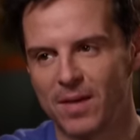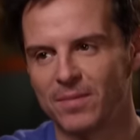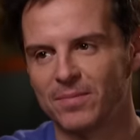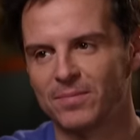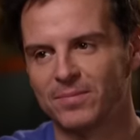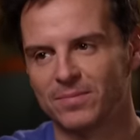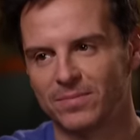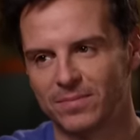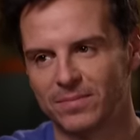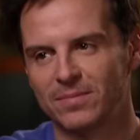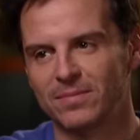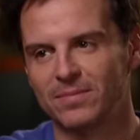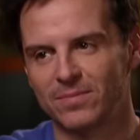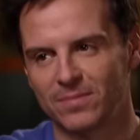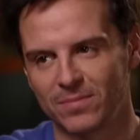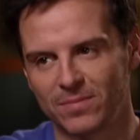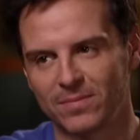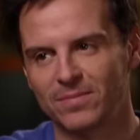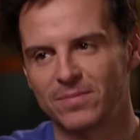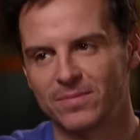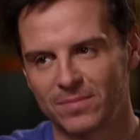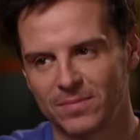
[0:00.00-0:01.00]
a lot of
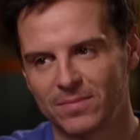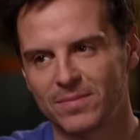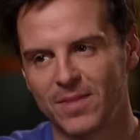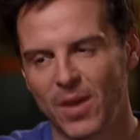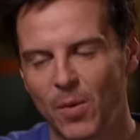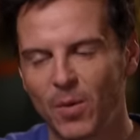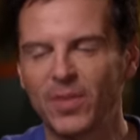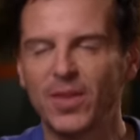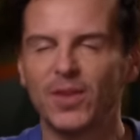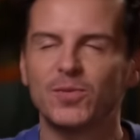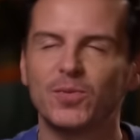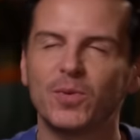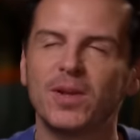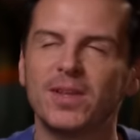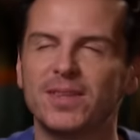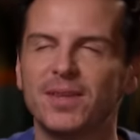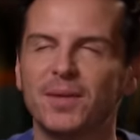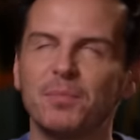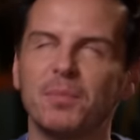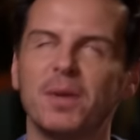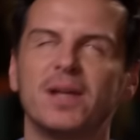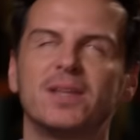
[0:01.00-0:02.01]
it. Well, that's what I think